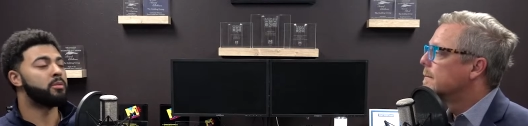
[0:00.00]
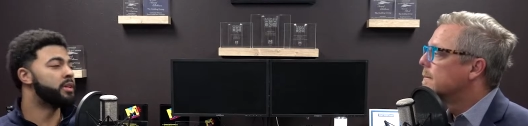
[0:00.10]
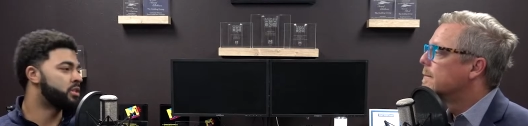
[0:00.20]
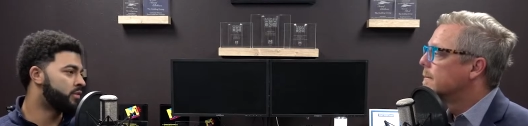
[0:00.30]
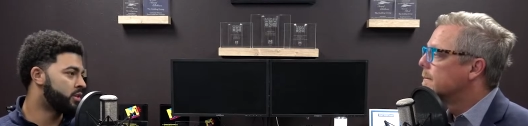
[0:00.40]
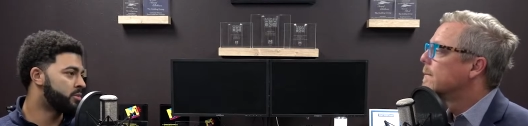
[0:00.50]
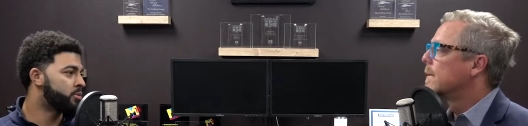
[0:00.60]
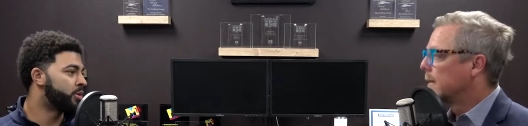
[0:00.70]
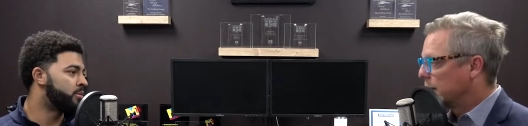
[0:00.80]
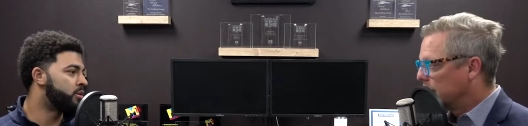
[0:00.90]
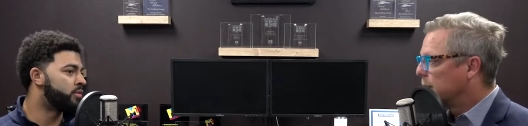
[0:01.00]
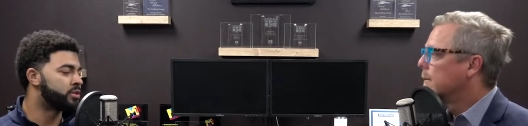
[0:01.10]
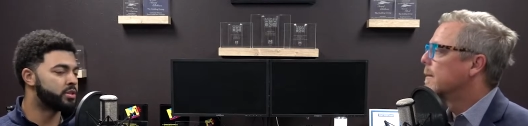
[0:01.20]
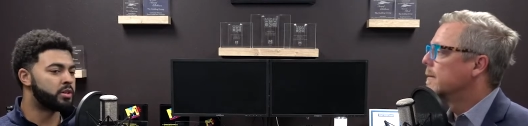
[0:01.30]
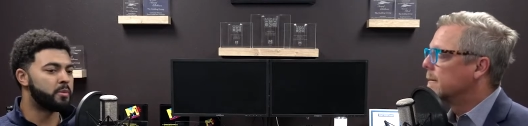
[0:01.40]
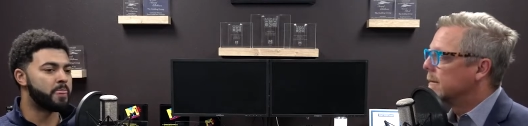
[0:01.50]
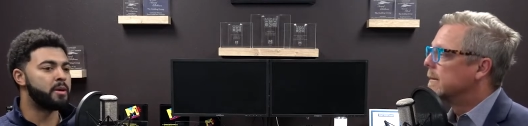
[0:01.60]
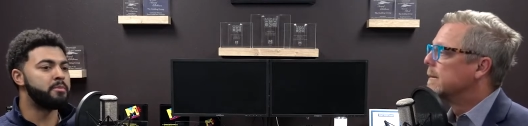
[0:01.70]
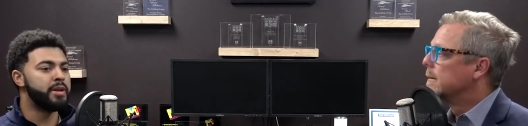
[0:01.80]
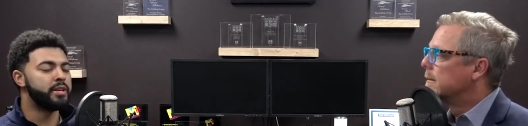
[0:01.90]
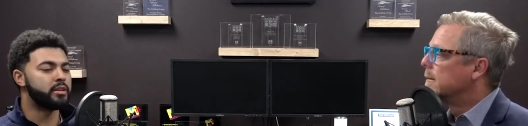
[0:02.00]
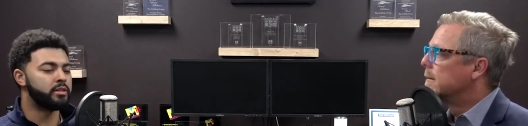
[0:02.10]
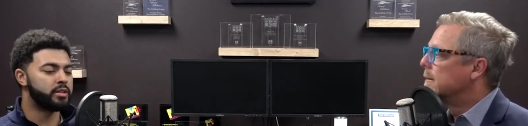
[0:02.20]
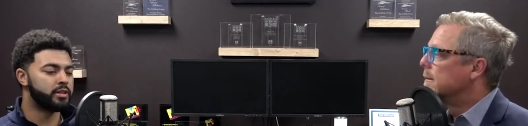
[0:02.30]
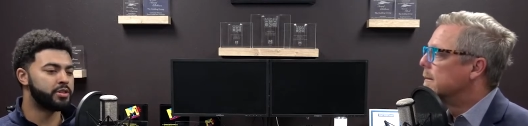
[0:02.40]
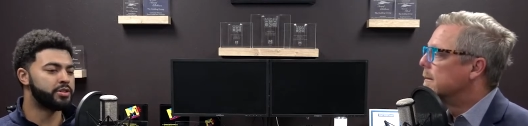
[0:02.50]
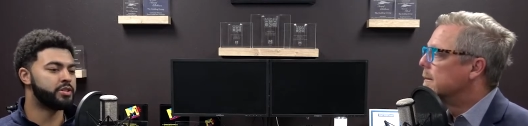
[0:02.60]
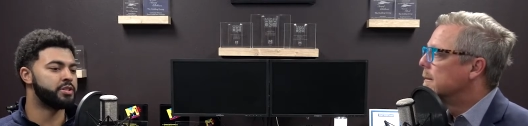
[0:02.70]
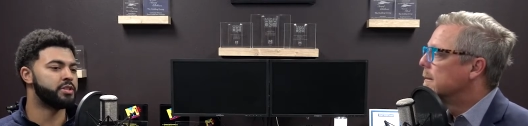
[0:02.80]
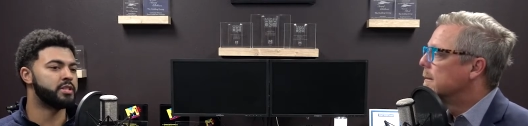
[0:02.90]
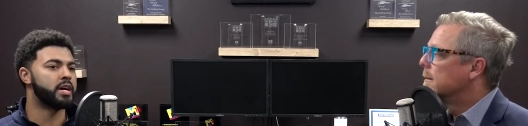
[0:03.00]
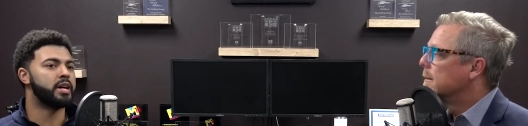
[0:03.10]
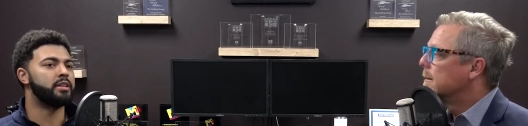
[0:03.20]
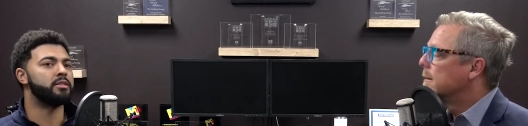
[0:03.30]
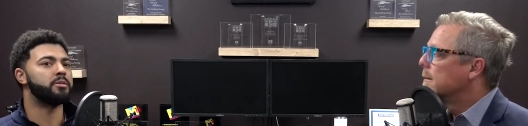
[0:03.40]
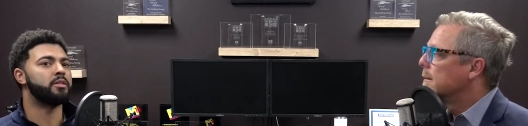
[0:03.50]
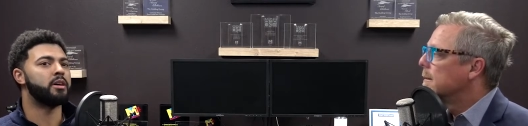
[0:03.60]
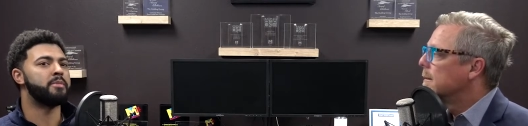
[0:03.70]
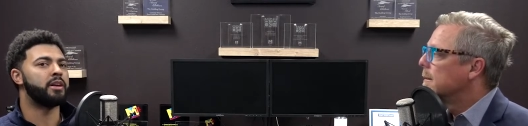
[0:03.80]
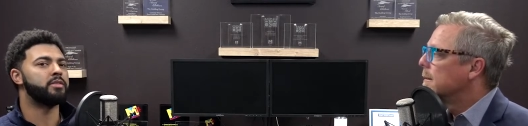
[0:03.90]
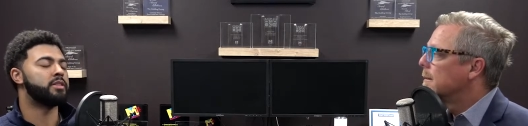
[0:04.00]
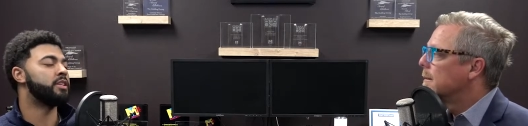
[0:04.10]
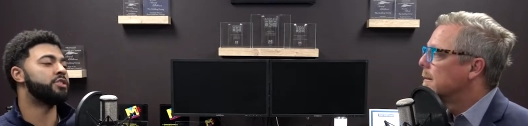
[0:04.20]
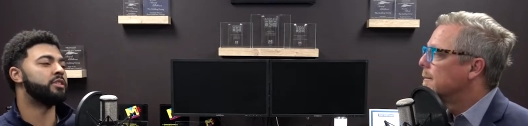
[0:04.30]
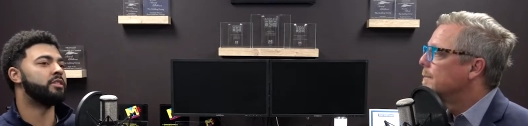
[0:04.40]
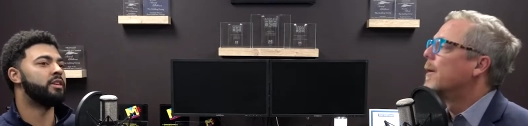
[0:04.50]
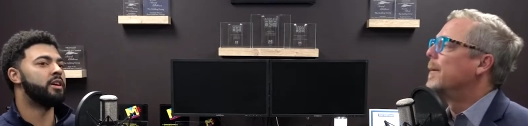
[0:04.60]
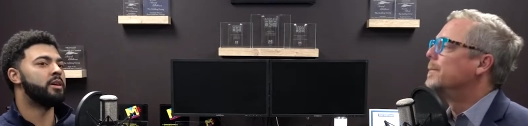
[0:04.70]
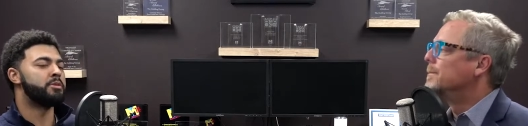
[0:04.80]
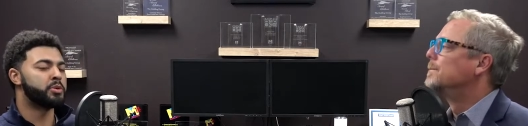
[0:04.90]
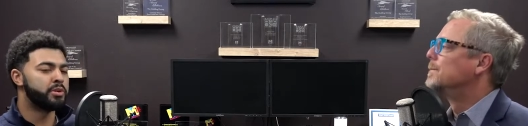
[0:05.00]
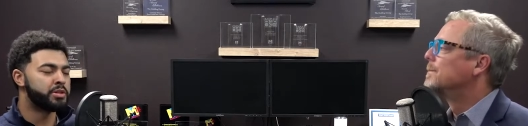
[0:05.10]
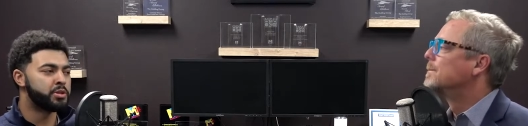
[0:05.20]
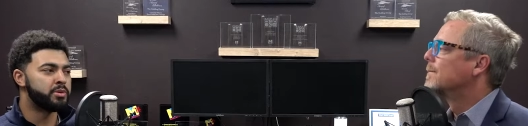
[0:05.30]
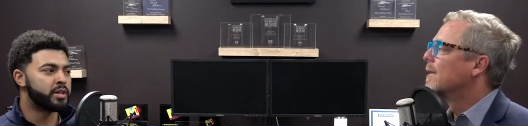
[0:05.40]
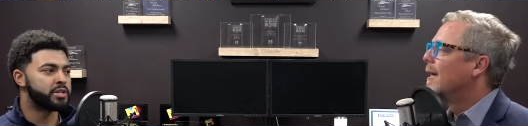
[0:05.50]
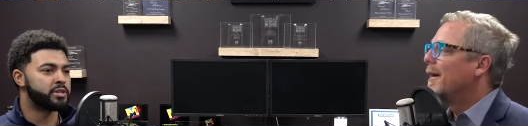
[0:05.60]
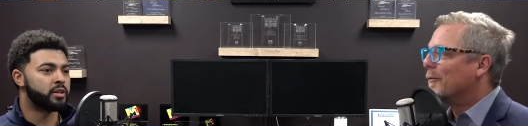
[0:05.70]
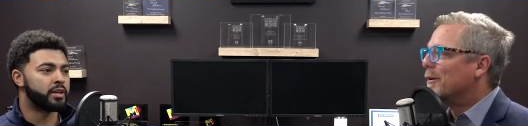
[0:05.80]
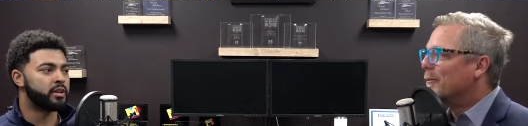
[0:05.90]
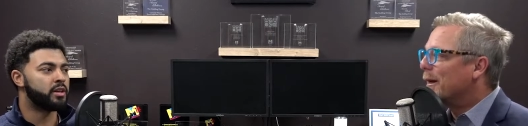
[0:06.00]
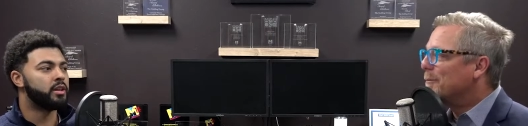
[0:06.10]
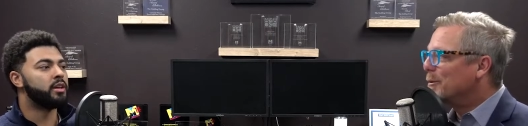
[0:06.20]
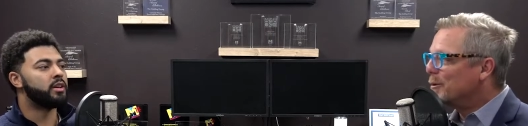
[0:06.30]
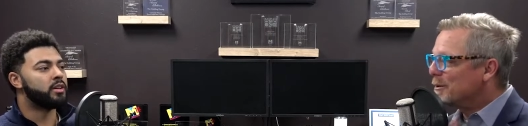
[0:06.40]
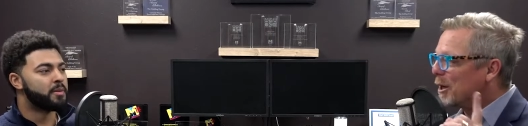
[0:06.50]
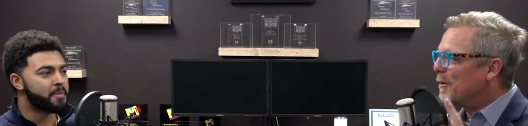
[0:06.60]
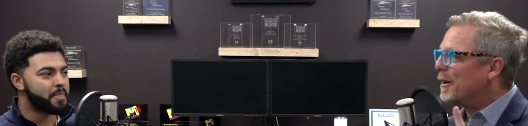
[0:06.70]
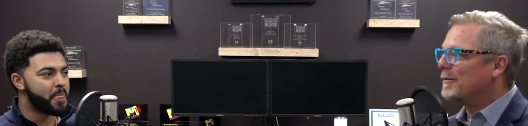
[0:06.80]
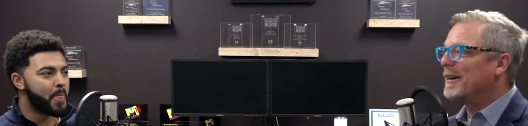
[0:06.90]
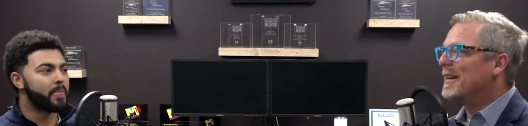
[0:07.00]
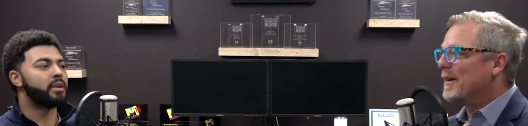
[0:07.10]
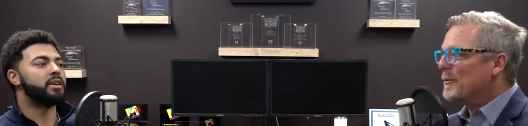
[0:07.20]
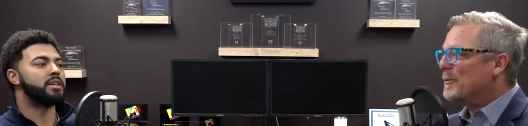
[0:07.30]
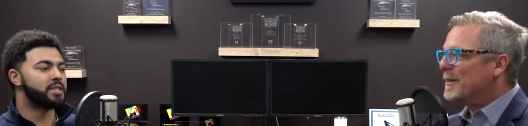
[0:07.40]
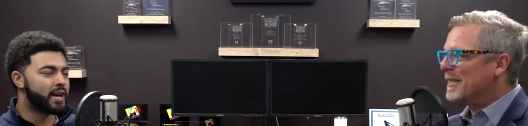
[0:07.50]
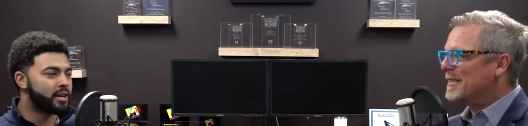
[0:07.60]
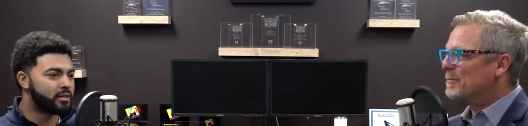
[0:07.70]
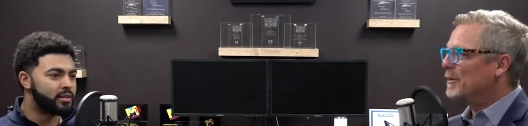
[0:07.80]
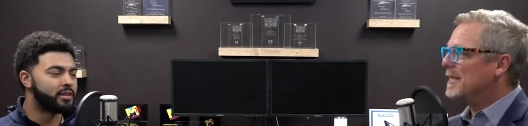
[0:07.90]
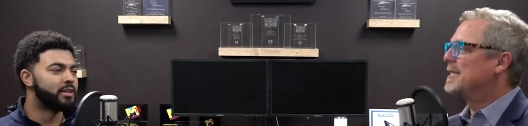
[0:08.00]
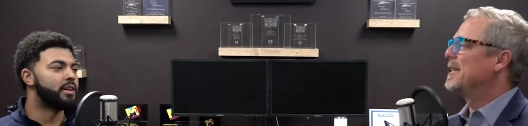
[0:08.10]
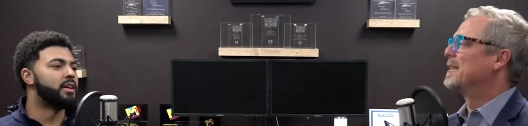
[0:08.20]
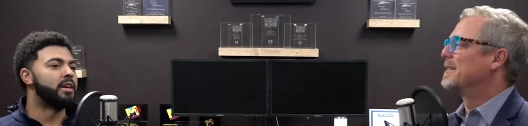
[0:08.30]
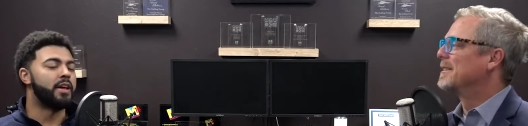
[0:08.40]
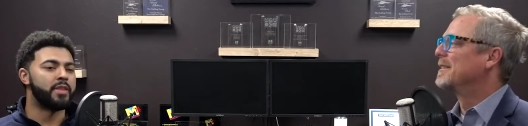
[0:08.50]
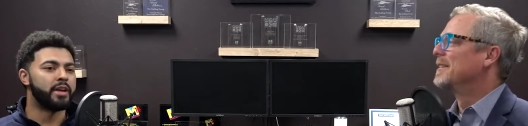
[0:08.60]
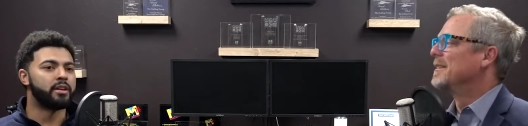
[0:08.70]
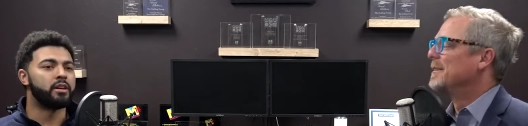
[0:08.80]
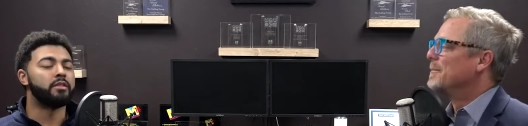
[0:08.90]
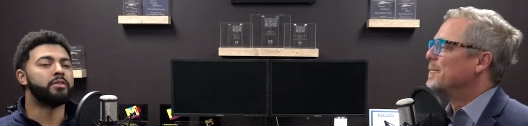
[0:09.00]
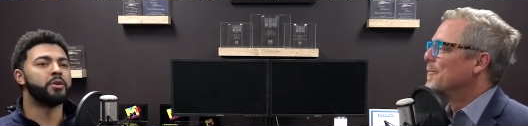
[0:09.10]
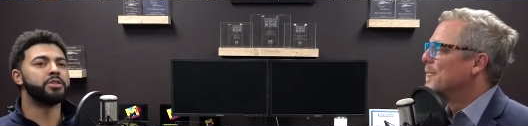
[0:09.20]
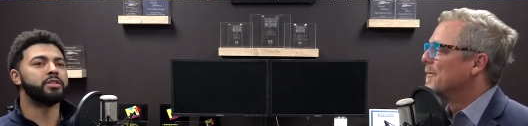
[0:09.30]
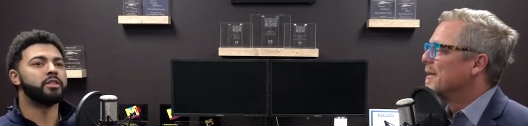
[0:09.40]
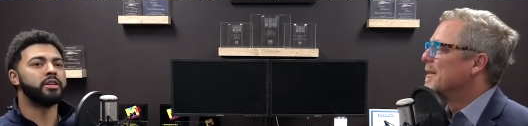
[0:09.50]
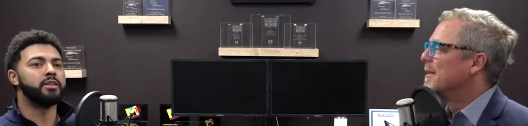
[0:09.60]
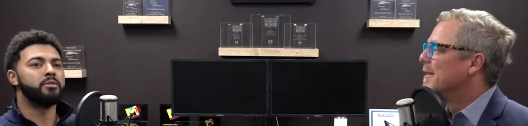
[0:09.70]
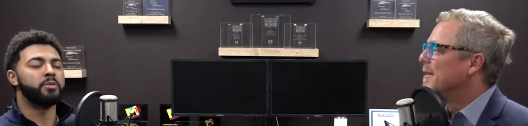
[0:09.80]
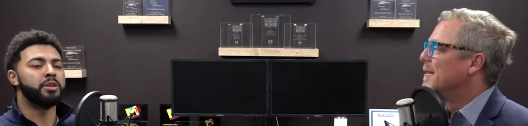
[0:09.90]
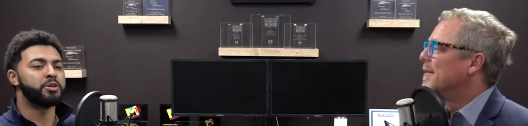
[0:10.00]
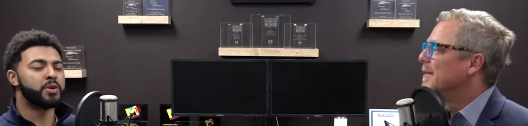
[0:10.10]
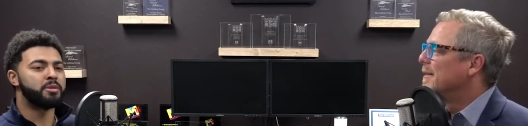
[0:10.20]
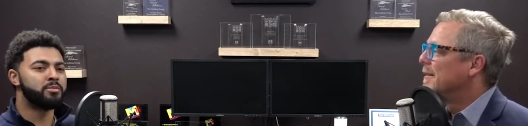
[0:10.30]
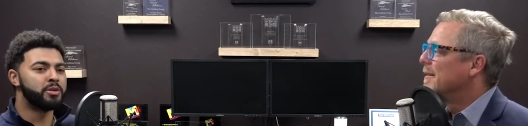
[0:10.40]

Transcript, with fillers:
Speaker 1: police officer that's pulling them over. So immediately there's just this heightened amount of tension between the two because they're when like when the
Speaker 2: red and blues go on, right? Everyone exactly. gets really tense.
Speaker 1: And then unfortunately, when those red and